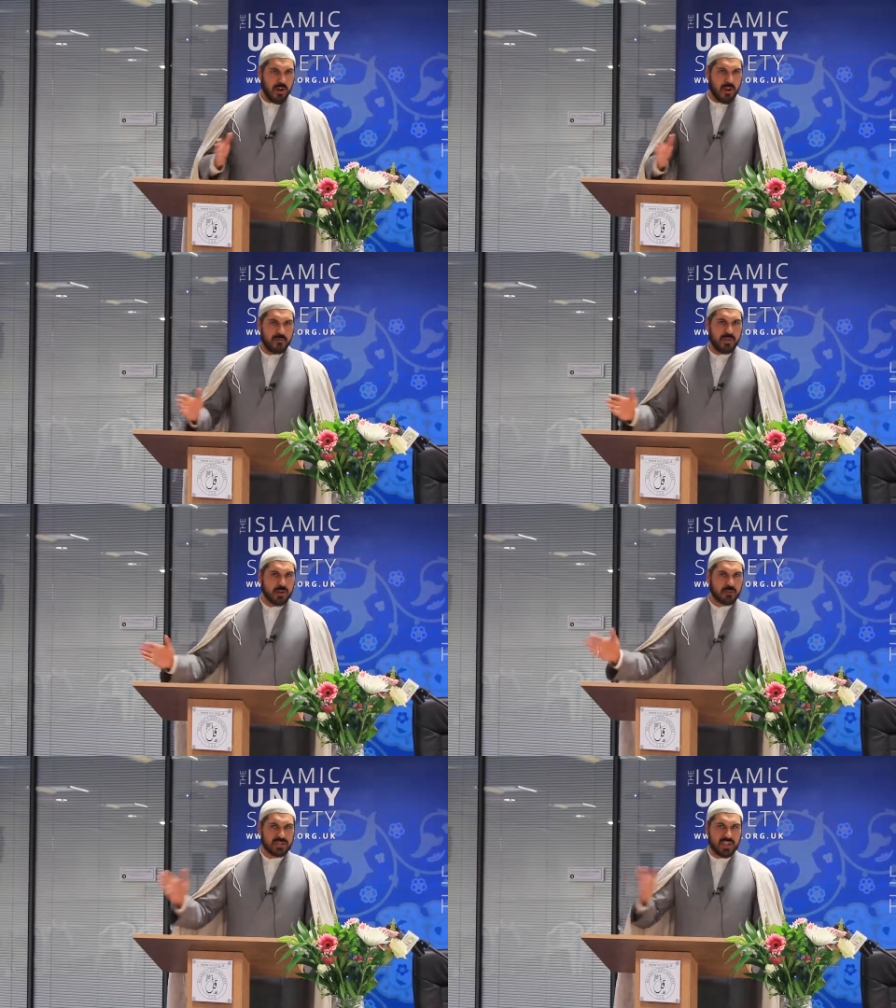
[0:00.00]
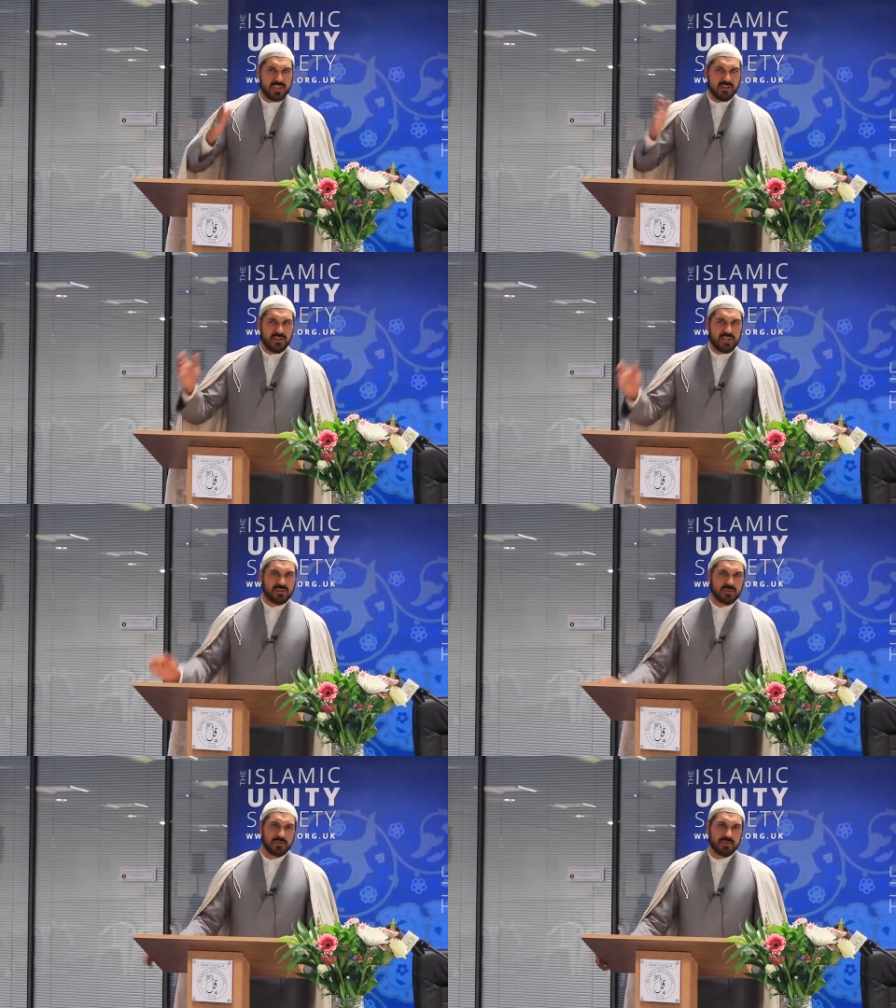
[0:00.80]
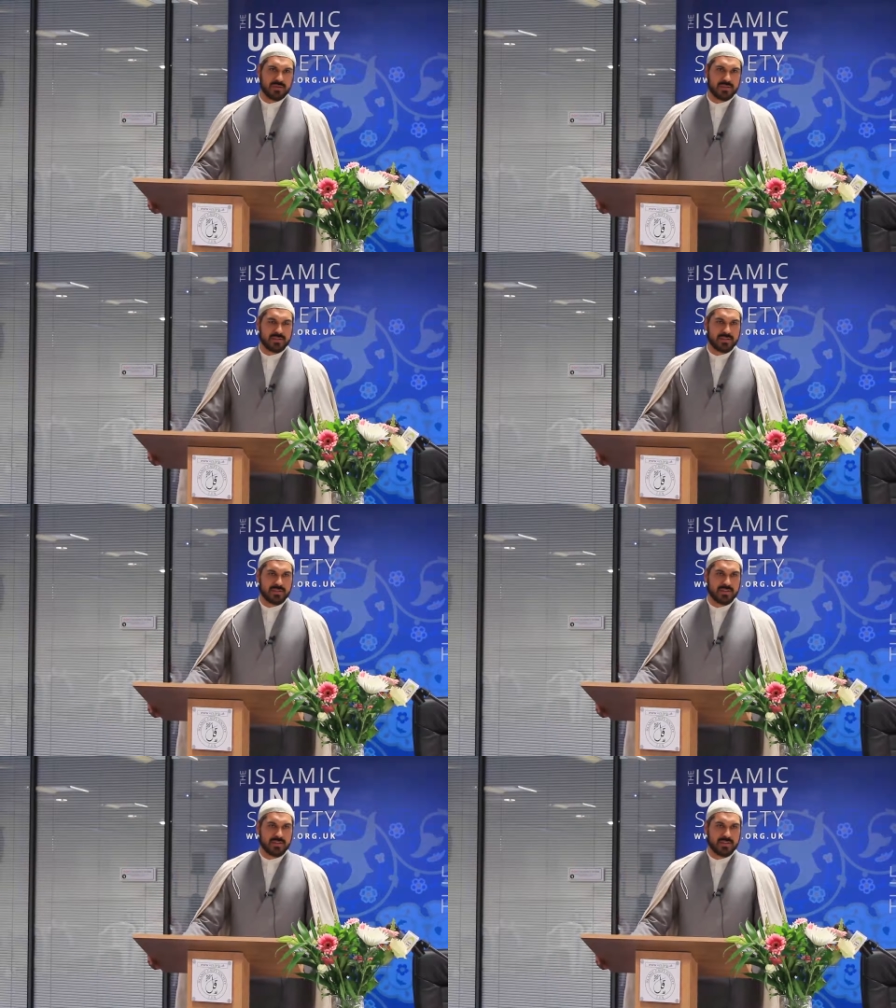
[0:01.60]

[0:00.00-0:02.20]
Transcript: of those individuals.